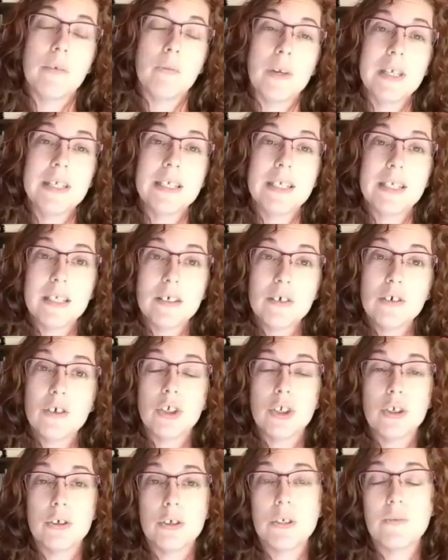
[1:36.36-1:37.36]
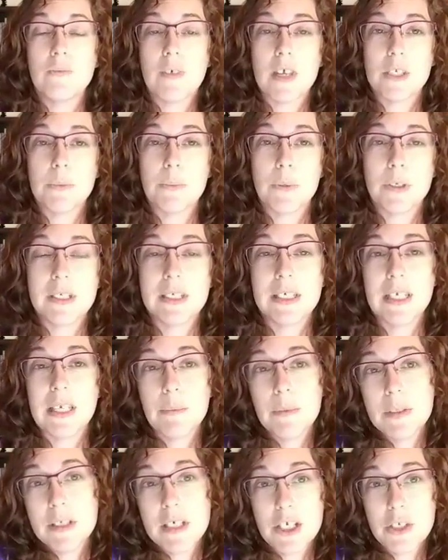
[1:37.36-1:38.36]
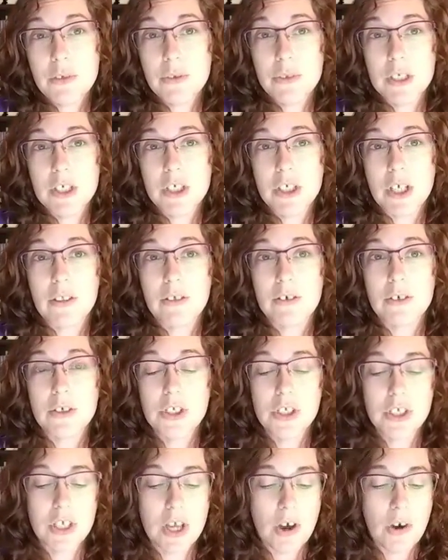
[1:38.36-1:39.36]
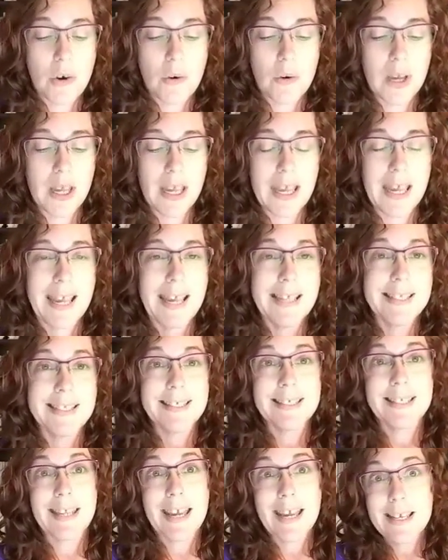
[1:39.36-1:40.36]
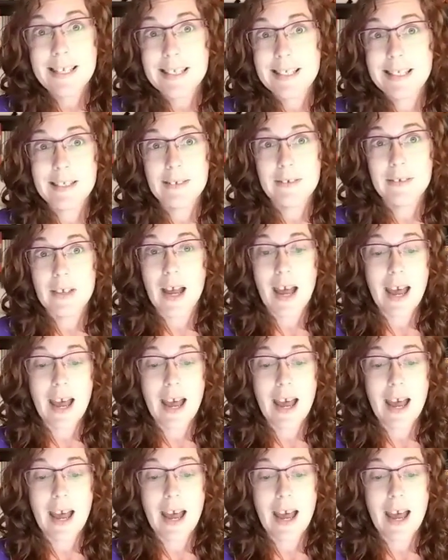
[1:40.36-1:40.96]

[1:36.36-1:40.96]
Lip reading: we still use Facebook to keep in touch with each other. So it's nice.